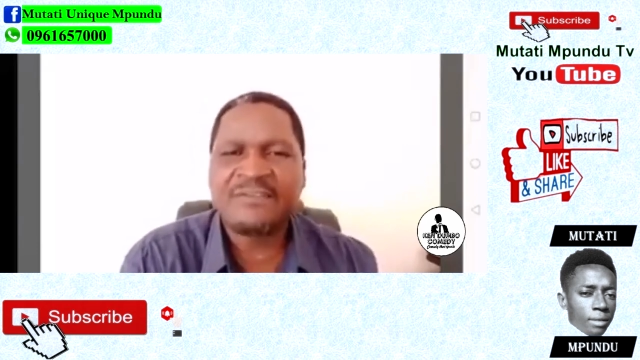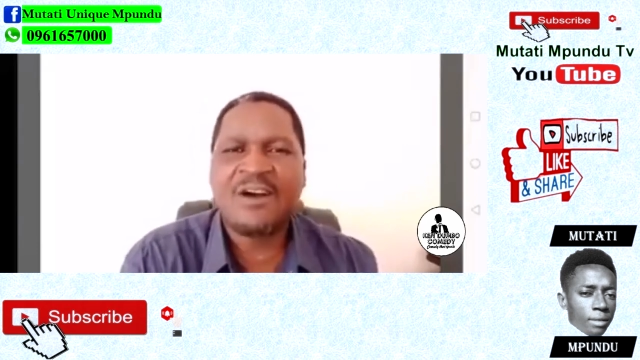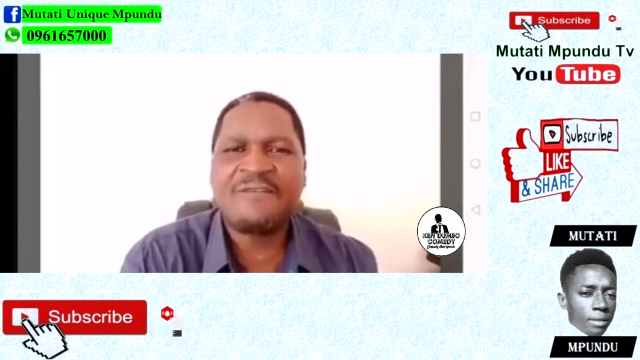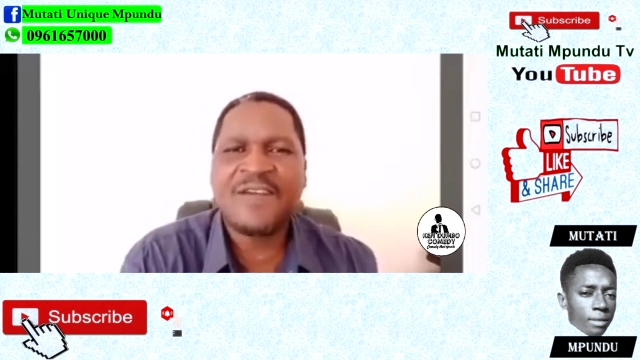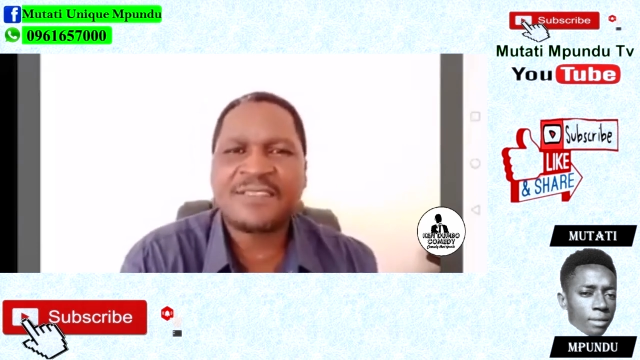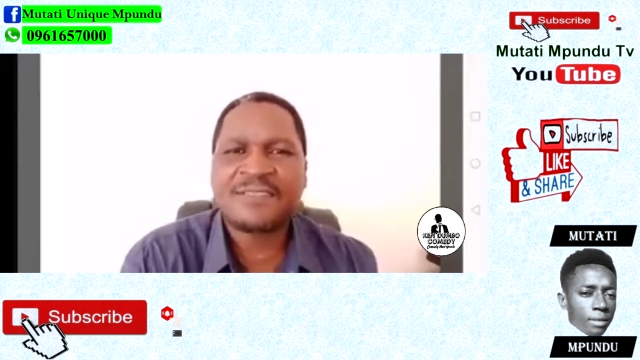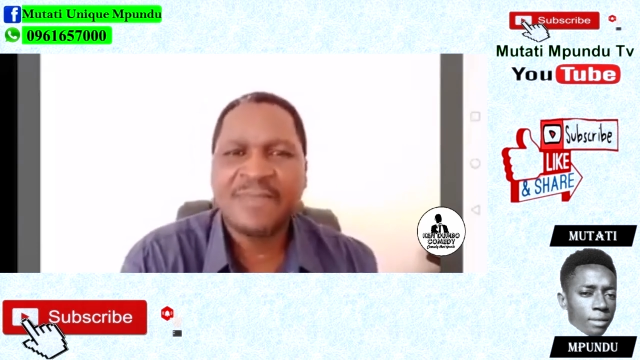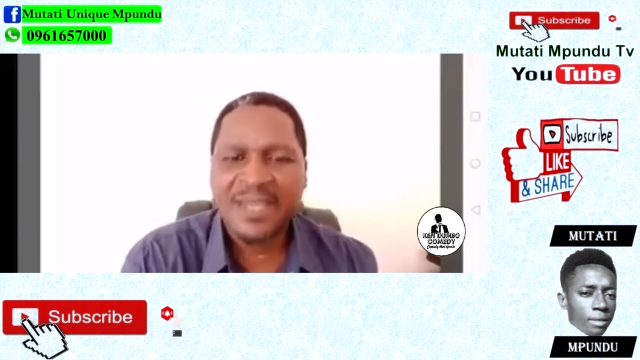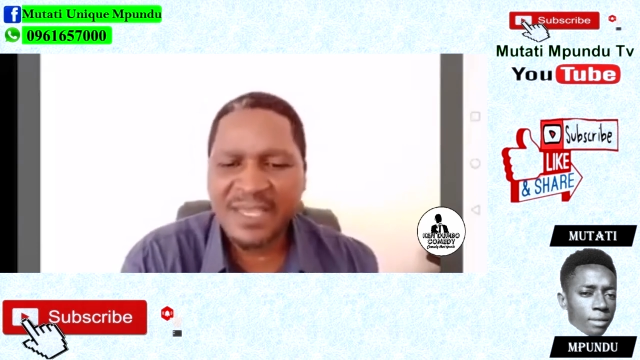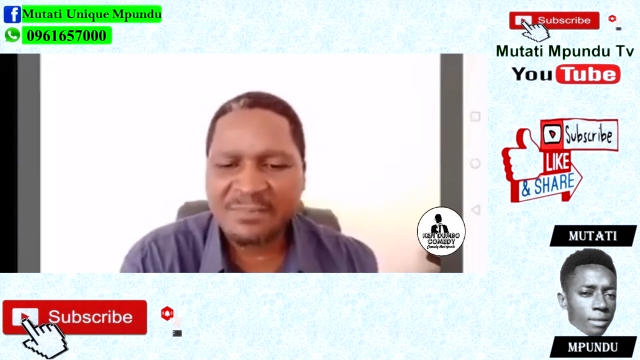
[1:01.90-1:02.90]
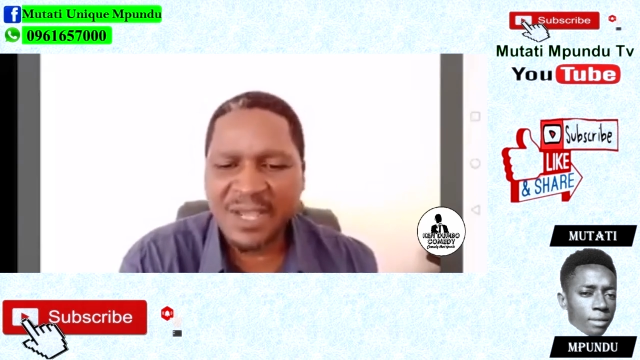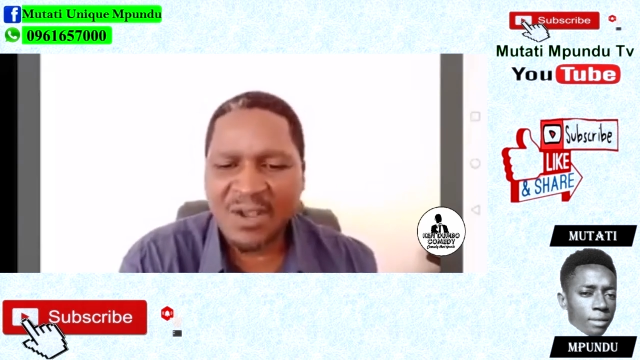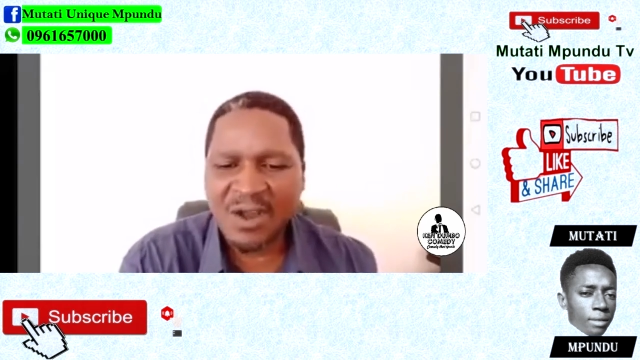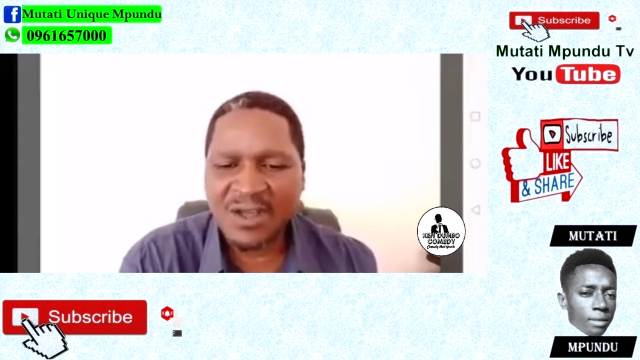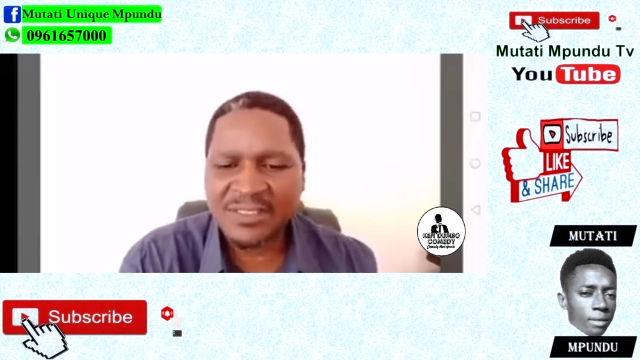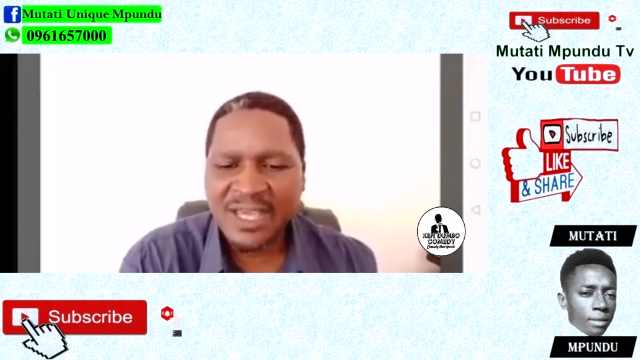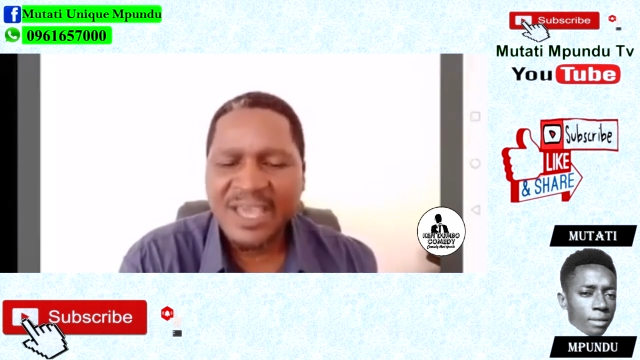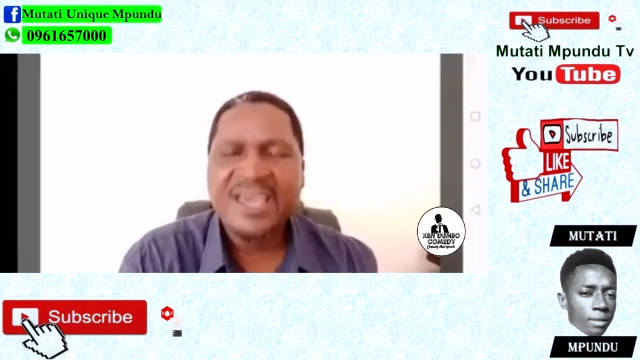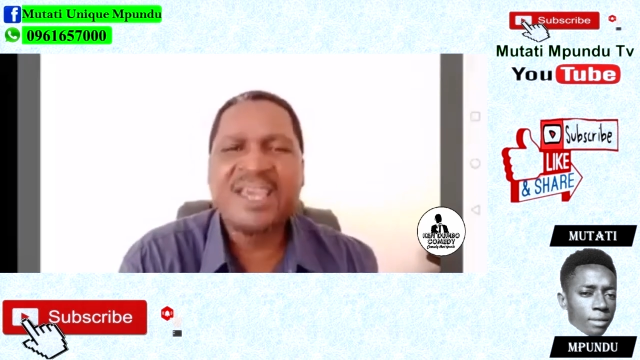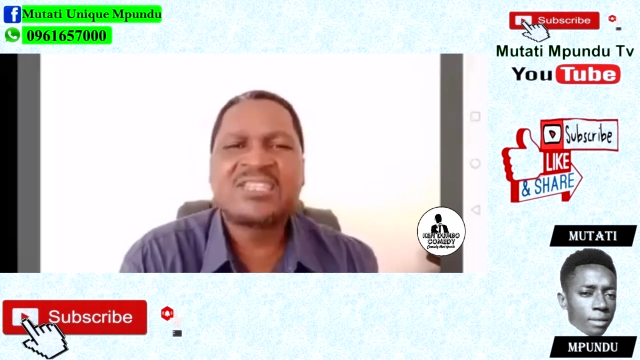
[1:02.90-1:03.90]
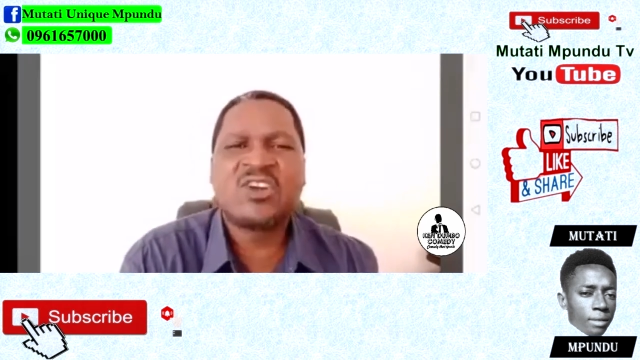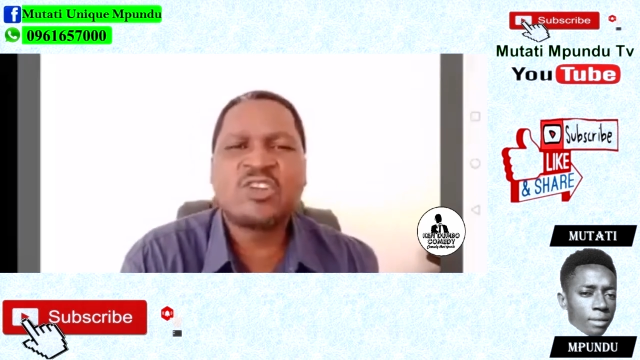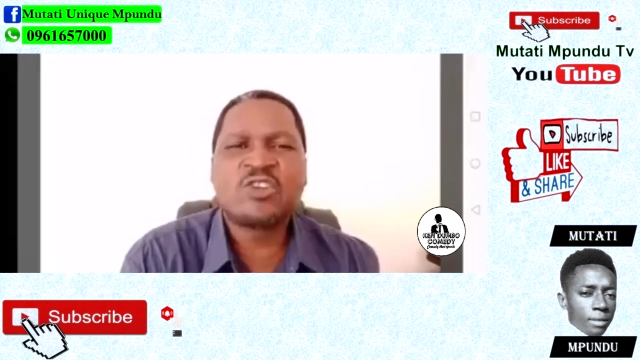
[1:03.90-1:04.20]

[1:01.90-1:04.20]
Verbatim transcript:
Speaker 1: leave office, is because he is